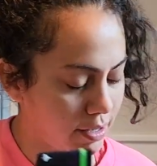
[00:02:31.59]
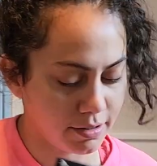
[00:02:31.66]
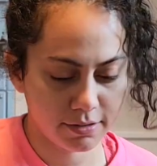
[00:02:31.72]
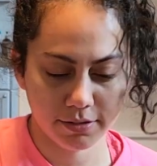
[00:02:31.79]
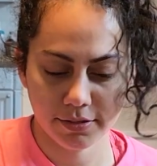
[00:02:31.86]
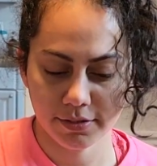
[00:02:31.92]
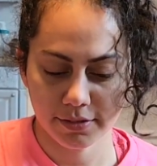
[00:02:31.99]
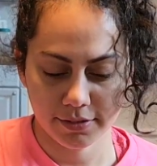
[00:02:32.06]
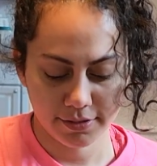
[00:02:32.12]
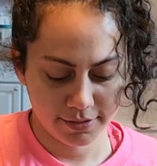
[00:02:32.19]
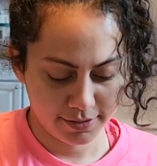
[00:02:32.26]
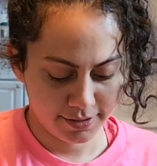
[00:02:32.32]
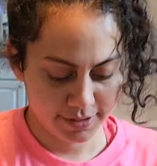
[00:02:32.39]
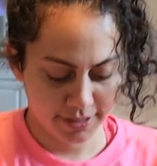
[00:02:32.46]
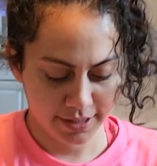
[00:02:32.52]
It's literally two
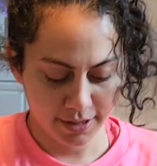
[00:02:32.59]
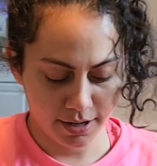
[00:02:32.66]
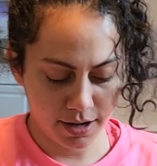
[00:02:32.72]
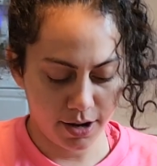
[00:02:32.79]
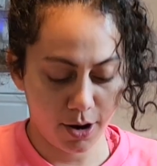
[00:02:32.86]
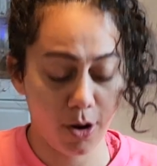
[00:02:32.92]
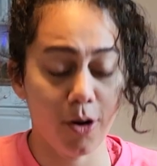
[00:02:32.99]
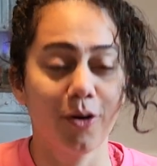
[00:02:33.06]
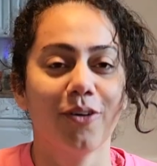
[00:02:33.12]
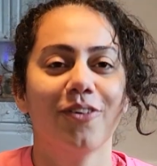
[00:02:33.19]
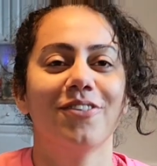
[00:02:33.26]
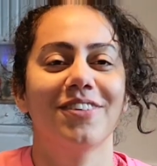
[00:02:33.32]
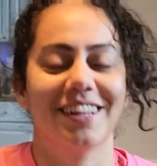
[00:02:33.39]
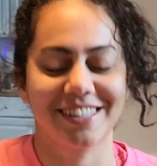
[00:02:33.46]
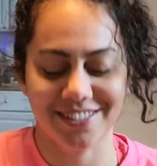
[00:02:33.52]
cards. Oh,
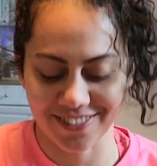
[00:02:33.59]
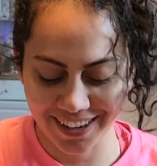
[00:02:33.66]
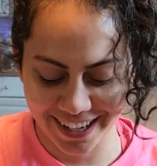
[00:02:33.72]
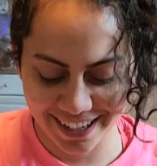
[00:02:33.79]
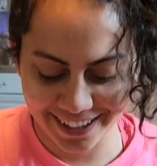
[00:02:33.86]
that's why.